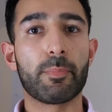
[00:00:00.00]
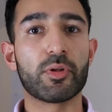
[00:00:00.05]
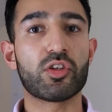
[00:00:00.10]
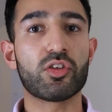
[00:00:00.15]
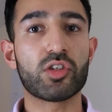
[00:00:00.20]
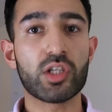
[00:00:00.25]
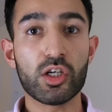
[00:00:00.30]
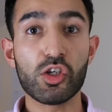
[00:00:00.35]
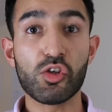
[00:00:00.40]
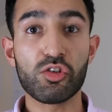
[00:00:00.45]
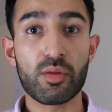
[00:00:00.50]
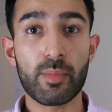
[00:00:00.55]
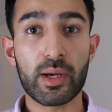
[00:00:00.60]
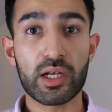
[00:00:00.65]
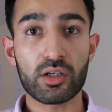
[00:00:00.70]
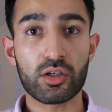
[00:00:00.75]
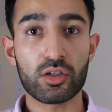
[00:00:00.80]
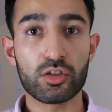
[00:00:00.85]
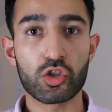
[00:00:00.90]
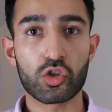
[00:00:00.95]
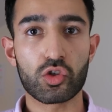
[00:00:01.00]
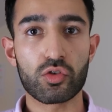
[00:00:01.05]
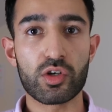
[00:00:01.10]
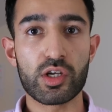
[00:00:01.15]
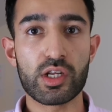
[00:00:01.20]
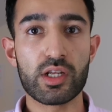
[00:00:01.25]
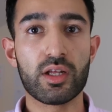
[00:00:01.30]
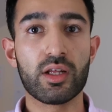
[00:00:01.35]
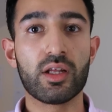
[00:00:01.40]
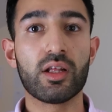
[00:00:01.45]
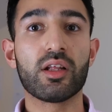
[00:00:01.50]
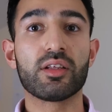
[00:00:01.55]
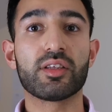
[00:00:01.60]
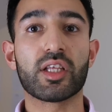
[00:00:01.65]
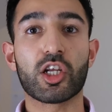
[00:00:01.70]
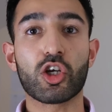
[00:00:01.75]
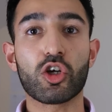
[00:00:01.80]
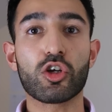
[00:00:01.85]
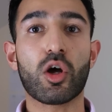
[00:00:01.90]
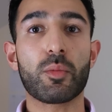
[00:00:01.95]
but still use your medical degree,
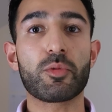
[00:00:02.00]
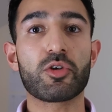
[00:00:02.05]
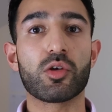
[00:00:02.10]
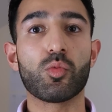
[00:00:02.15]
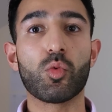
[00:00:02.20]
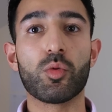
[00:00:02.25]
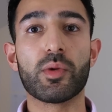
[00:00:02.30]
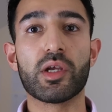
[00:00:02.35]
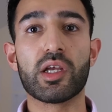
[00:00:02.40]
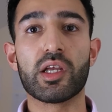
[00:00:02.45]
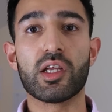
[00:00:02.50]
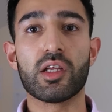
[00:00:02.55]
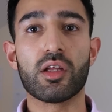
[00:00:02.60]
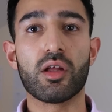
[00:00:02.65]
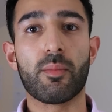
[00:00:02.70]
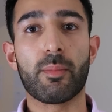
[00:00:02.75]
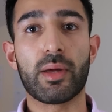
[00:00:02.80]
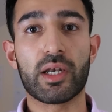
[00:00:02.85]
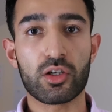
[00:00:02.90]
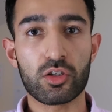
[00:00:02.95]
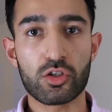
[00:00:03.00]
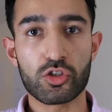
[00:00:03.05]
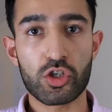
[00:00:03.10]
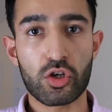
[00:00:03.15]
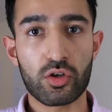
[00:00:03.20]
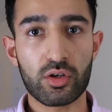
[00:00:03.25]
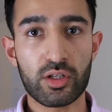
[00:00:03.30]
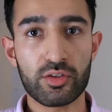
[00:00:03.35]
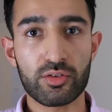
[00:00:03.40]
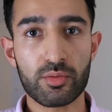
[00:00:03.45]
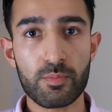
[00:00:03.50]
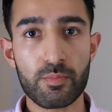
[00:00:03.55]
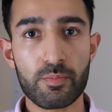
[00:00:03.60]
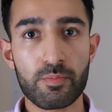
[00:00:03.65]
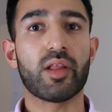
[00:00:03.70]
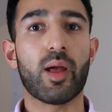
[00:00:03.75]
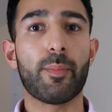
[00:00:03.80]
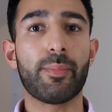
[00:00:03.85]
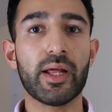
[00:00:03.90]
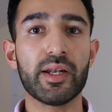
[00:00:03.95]
then a good option would be medical journalism.
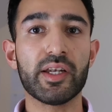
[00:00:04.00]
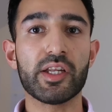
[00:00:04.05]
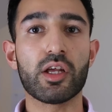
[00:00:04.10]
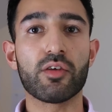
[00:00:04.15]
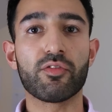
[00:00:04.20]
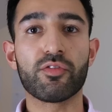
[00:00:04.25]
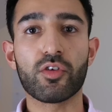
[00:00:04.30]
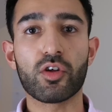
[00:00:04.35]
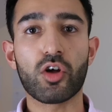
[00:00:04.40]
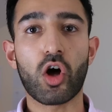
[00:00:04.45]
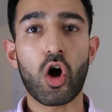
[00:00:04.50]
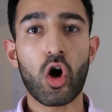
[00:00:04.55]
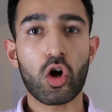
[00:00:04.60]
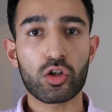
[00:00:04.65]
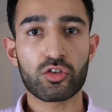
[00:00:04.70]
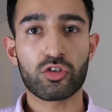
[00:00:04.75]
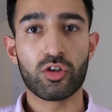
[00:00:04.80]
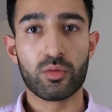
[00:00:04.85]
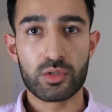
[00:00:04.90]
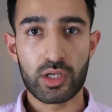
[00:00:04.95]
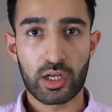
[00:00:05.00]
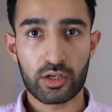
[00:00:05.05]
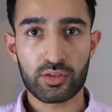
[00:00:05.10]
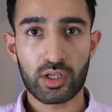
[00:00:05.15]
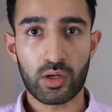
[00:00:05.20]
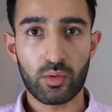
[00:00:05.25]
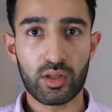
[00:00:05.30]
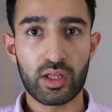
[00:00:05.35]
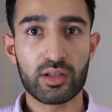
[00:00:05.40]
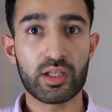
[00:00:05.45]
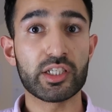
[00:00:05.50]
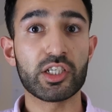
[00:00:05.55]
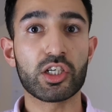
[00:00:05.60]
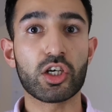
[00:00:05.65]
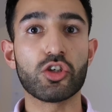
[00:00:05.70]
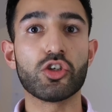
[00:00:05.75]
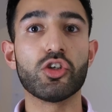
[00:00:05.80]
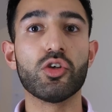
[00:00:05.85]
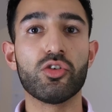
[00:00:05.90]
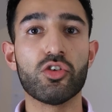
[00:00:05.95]
There are plenty of art subjects out there that you
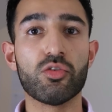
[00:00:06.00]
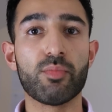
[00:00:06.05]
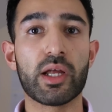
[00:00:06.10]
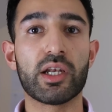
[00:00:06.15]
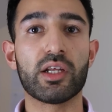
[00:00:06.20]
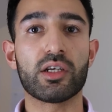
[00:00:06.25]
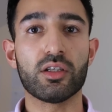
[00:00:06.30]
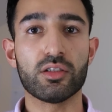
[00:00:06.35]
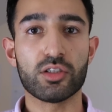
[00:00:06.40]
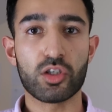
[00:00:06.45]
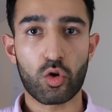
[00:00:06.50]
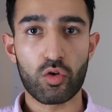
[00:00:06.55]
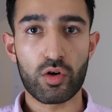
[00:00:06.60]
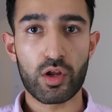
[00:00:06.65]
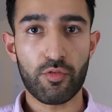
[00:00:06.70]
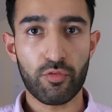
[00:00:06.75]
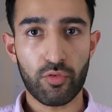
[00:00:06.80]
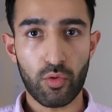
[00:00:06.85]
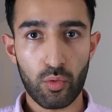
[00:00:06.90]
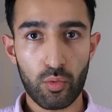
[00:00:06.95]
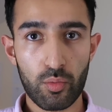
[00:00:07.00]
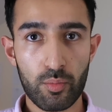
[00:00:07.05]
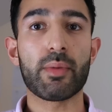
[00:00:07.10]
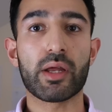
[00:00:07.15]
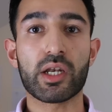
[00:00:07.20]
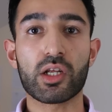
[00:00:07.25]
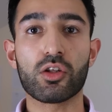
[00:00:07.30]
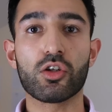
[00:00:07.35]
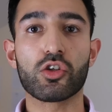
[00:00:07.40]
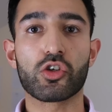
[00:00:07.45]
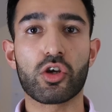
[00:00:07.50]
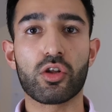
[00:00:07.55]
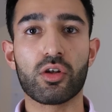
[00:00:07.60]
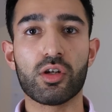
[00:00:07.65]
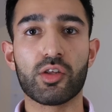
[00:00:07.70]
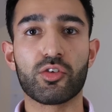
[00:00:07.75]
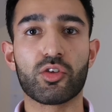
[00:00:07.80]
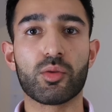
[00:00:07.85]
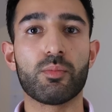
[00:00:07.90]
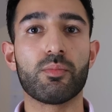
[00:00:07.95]
can use your medical degree for. And medical
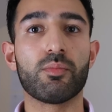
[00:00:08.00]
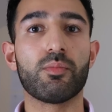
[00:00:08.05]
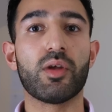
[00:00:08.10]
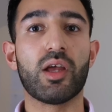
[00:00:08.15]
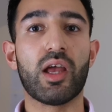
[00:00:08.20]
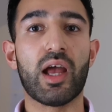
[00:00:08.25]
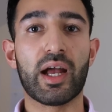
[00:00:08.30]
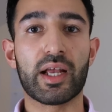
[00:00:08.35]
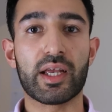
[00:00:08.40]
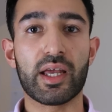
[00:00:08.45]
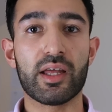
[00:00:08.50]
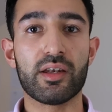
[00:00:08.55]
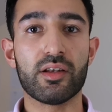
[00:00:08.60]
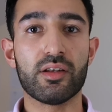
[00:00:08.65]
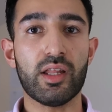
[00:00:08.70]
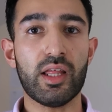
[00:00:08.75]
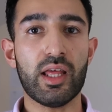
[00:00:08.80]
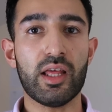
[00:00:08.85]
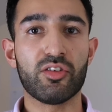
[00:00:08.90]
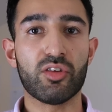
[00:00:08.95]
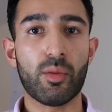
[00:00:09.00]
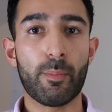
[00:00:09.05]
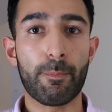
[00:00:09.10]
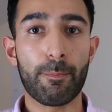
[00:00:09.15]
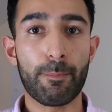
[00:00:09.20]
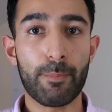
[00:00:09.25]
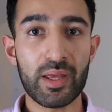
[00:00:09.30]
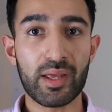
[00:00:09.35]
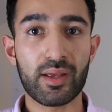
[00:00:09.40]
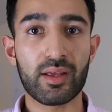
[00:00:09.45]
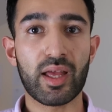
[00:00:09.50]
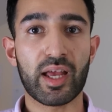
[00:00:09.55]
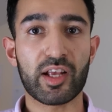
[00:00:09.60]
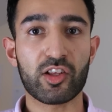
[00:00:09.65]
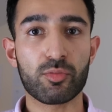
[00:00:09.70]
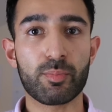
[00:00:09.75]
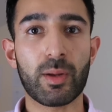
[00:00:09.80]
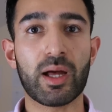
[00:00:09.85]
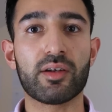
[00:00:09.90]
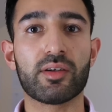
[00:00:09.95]
journalism, again, is a big
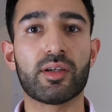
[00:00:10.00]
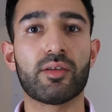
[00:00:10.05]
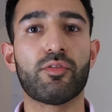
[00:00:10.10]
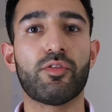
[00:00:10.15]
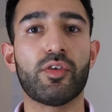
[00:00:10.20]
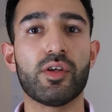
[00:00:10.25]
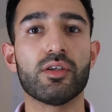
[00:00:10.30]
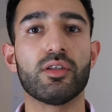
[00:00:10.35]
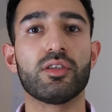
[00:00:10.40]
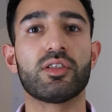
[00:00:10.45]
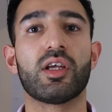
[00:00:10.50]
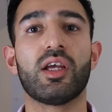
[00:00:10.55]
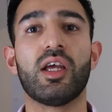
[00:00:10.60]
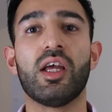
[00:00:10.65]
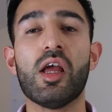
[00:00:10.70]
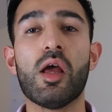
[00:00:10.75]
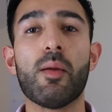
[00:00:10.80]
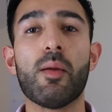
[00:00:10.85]
expanding field.